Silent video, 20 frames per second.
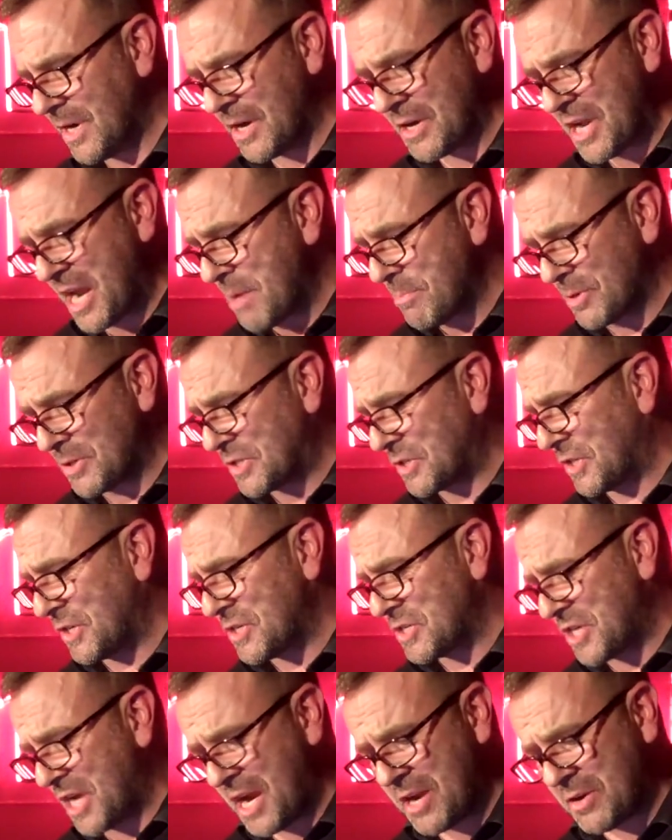Unable to
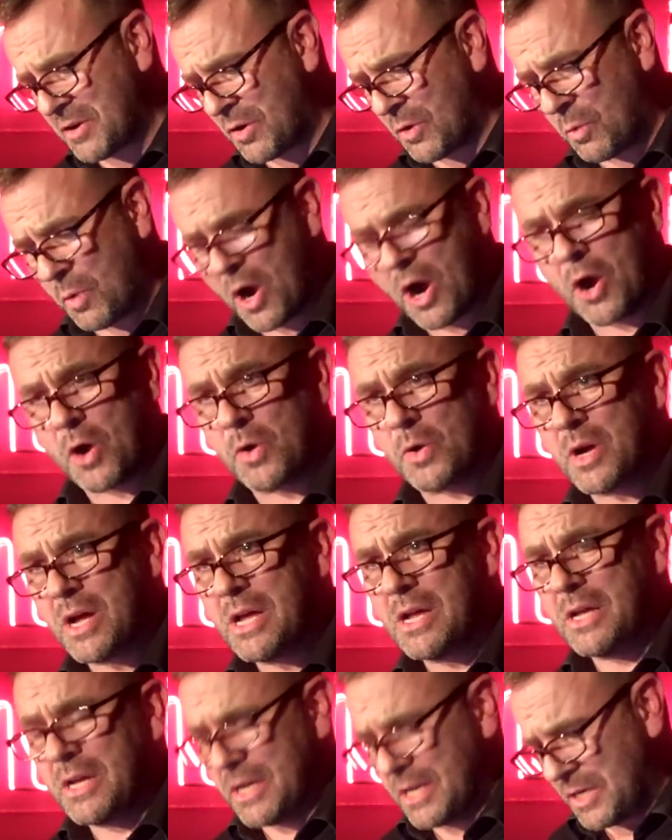contain her woe,
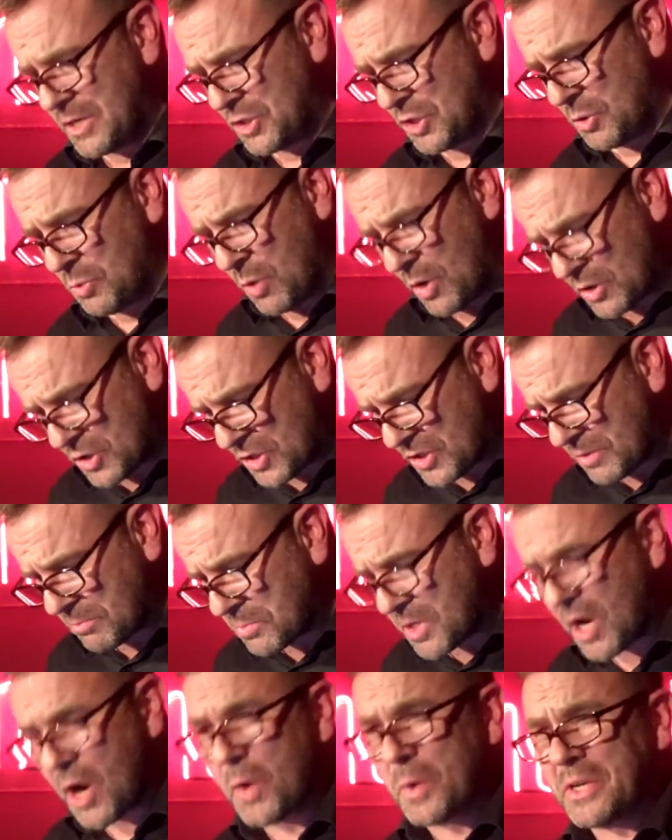she watched
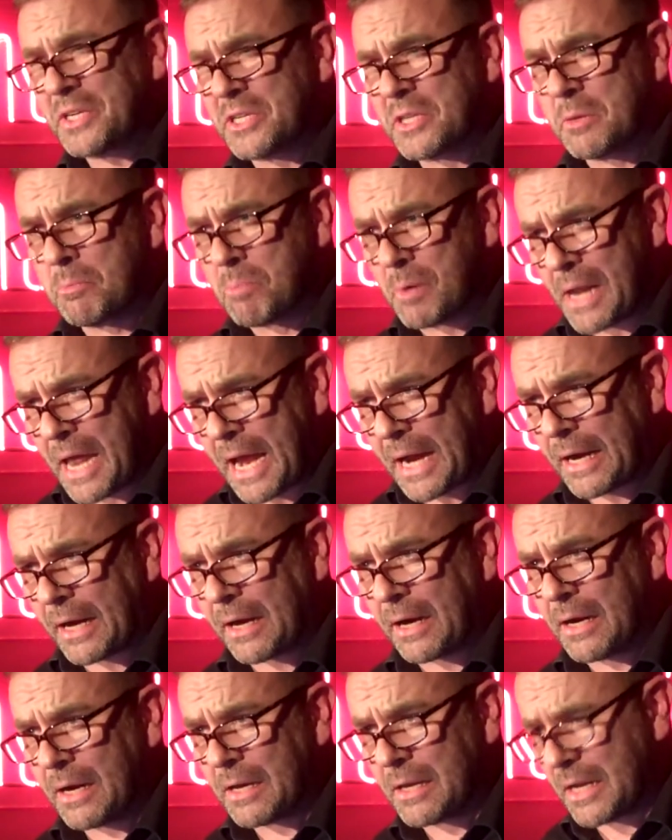them go into the
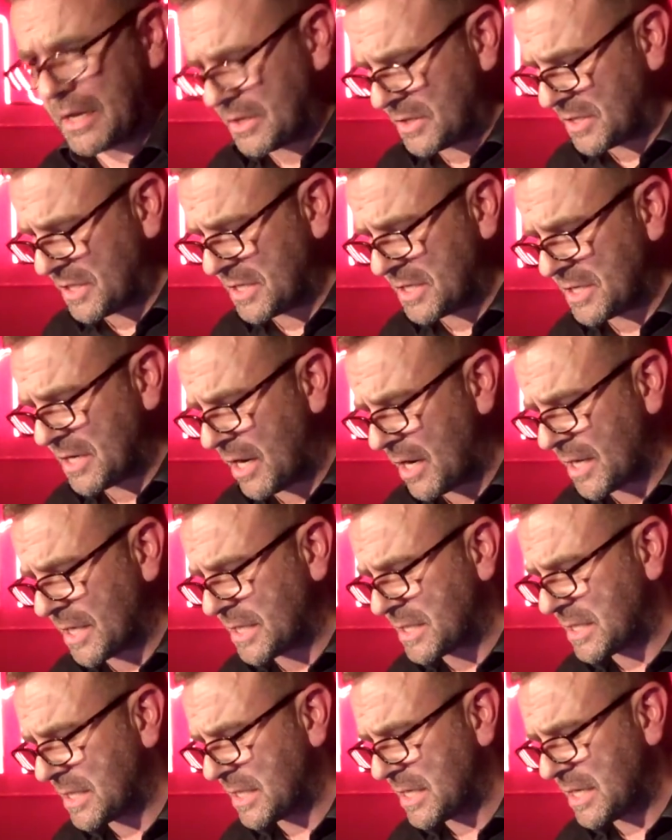black London
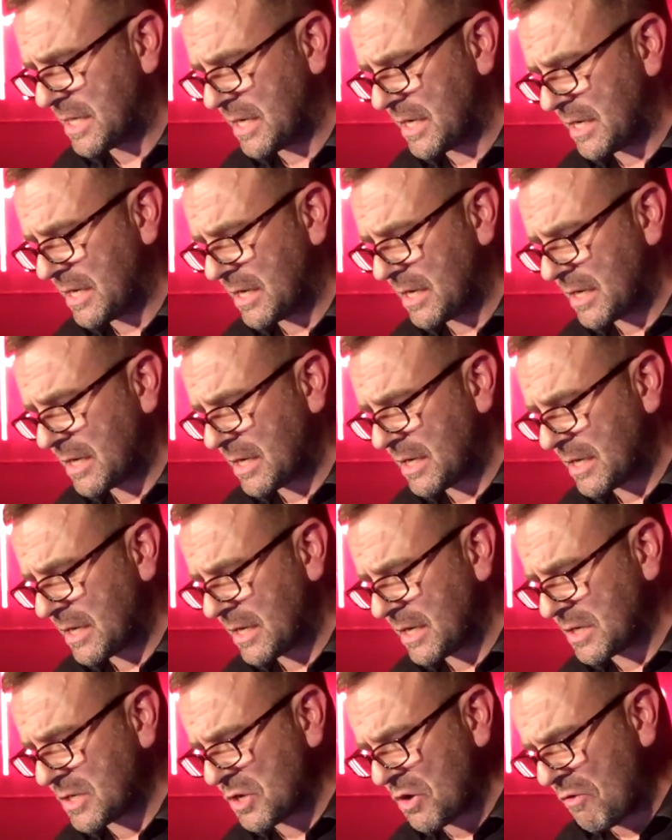night,
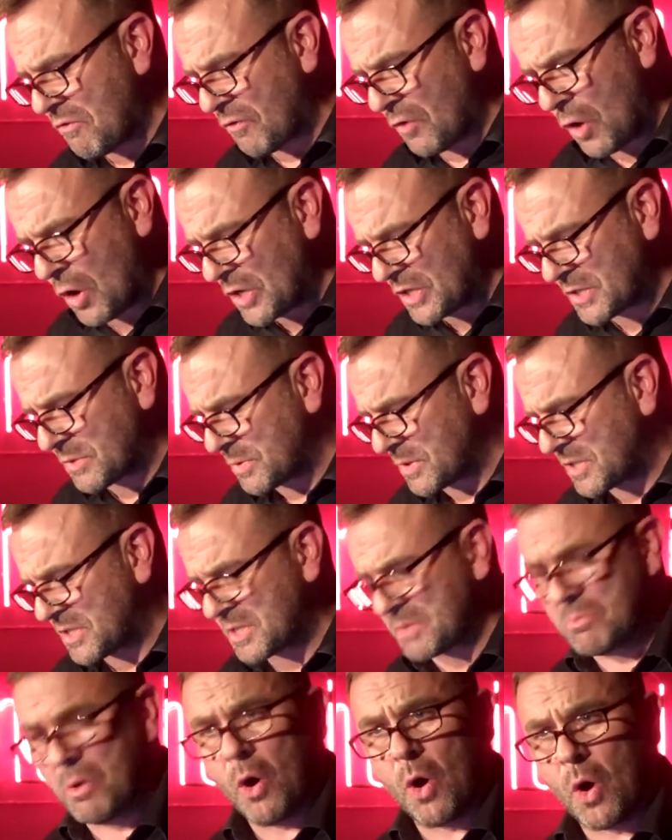and her voice was
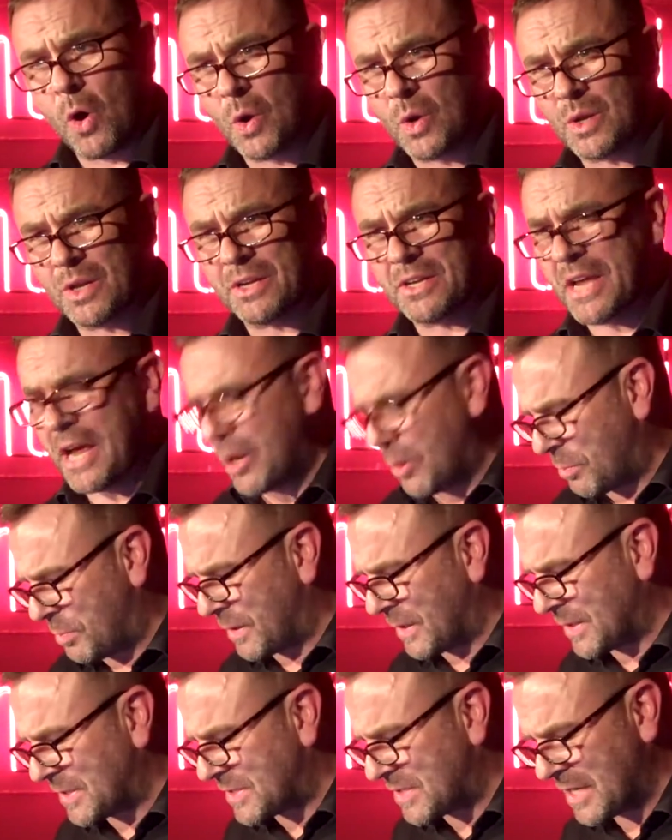small and
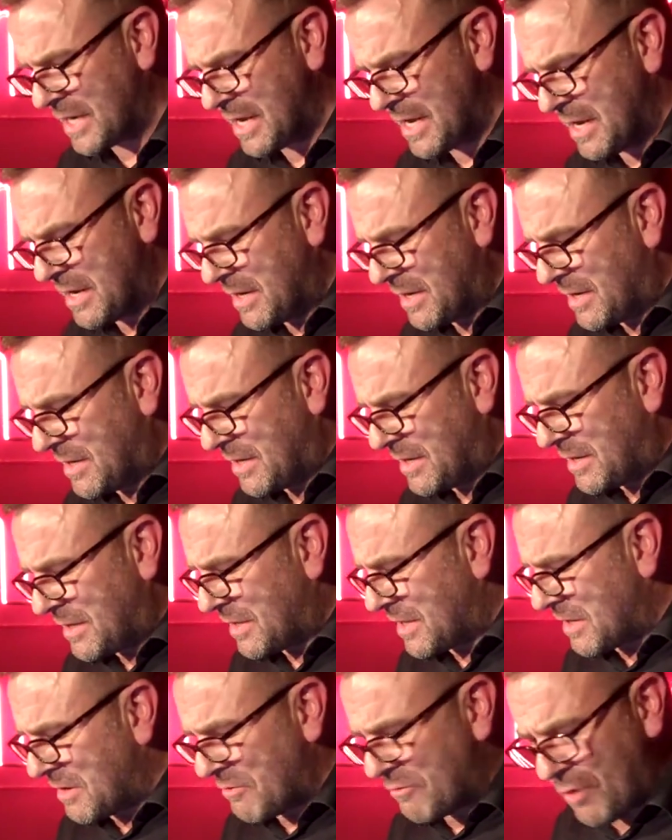helpless,
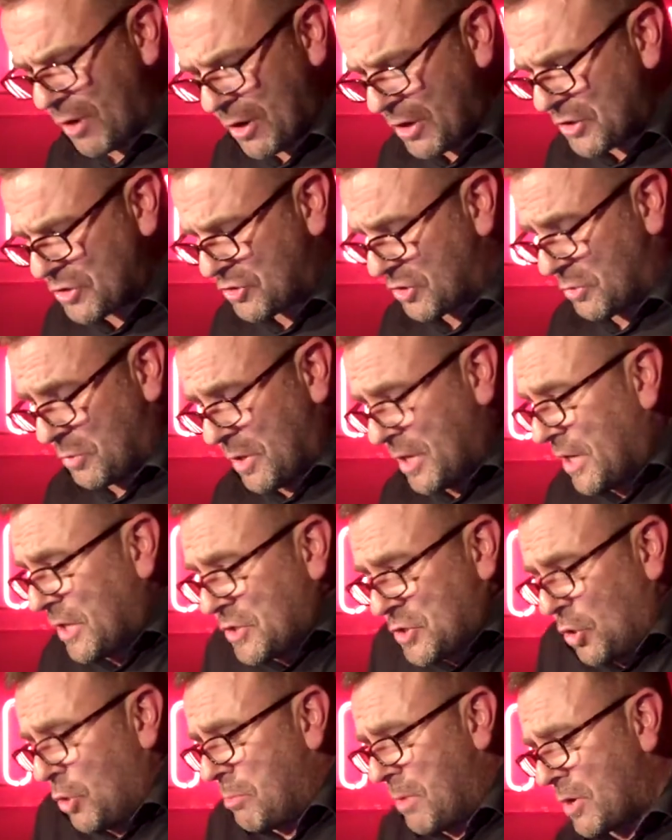the involuntary
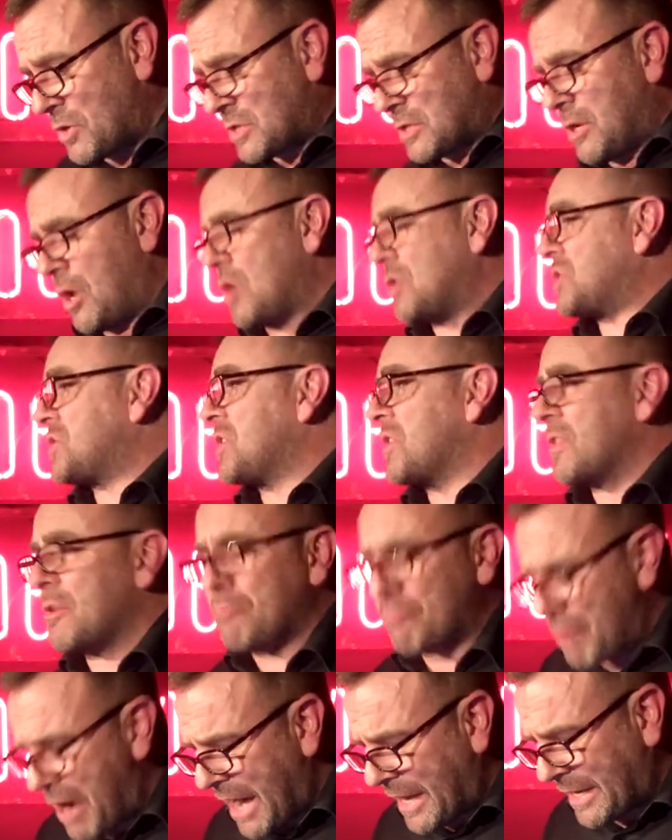words almost lost in
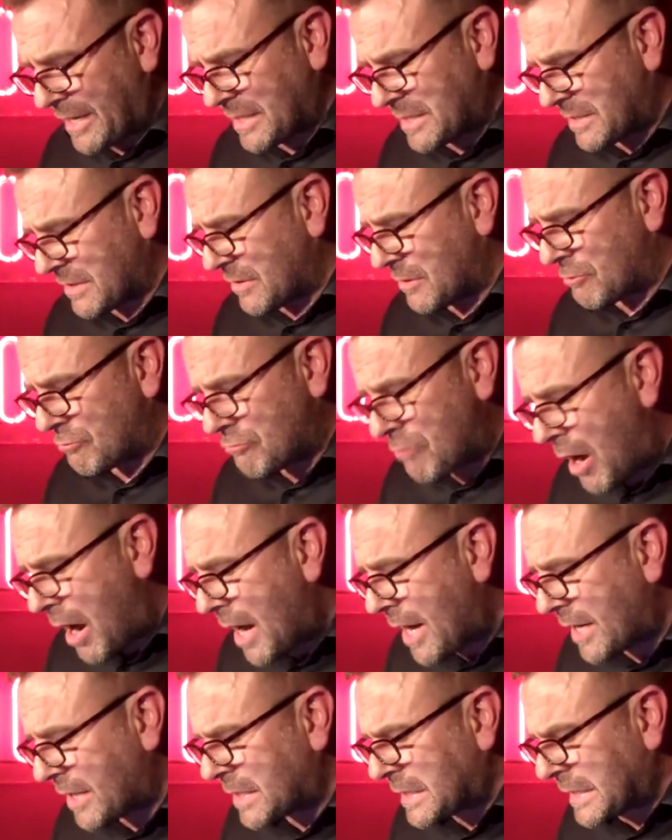the racket and the
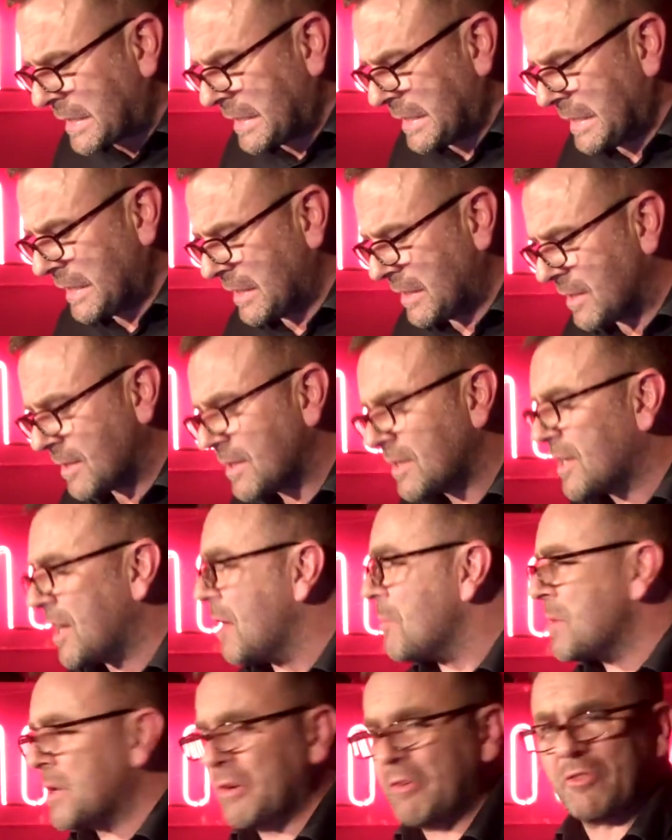riot
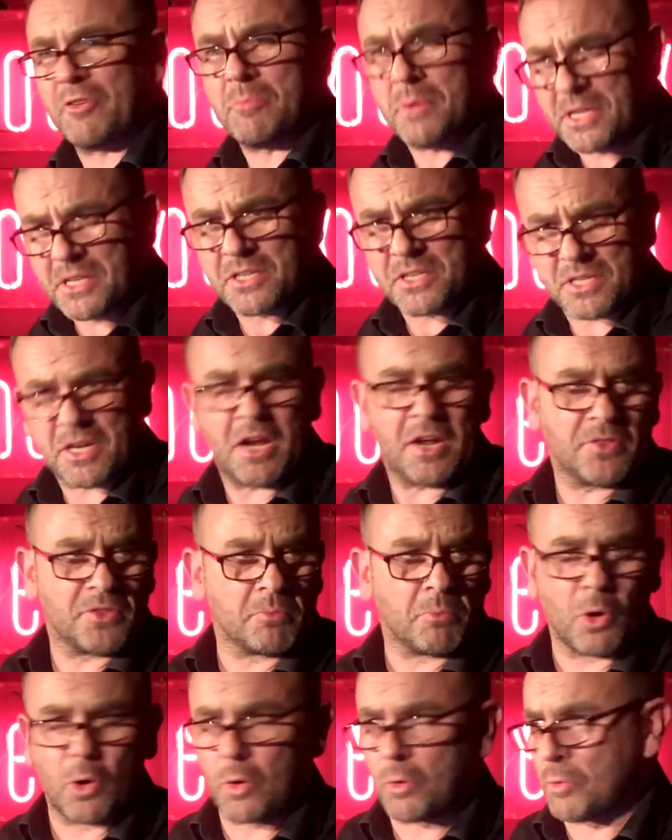coming from inside
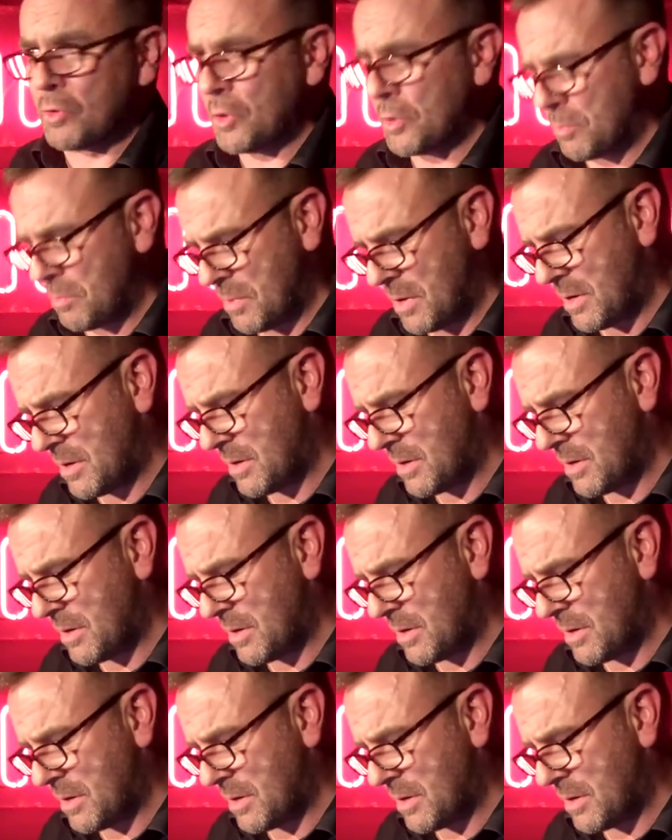the ballroom.